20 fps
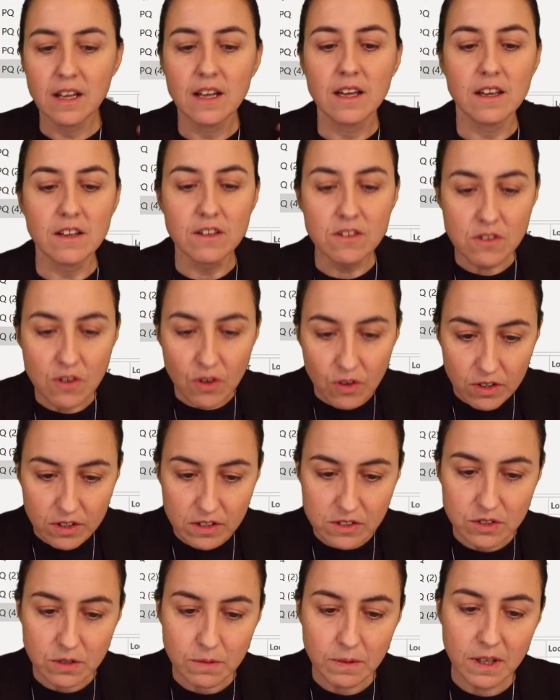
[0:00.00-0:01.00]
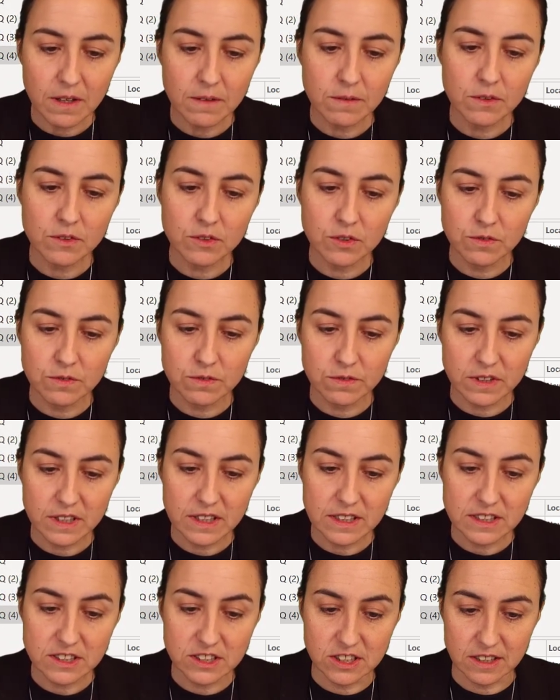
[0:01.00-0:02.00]
In order to be able to
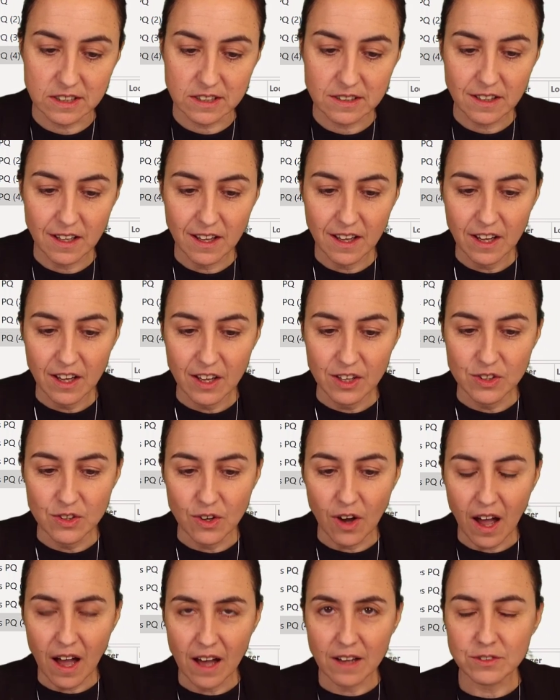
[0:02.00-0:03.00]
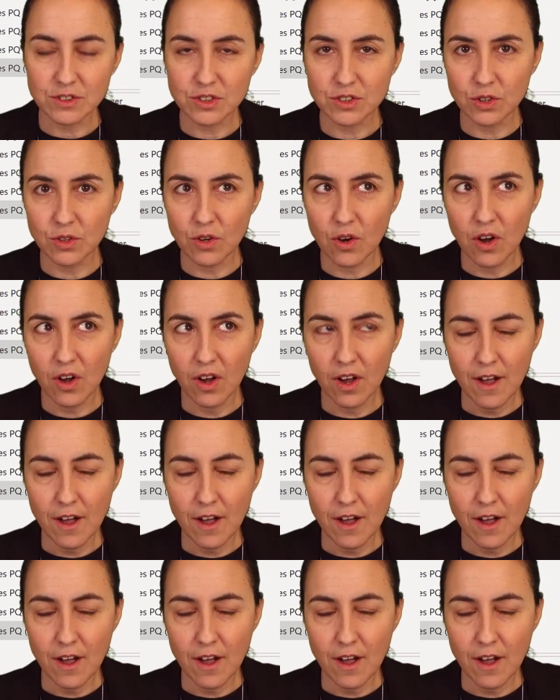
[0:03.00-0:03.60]
reach it, you have to